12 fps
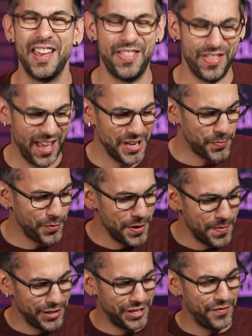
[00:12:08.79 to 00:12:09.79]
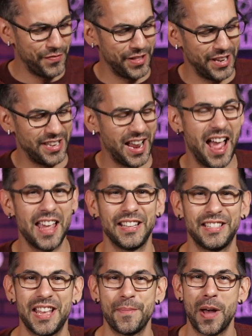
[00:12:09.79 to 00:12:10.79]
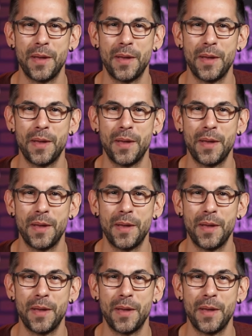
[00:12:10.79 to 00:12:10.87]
And that's pretty much it for the dyeing step.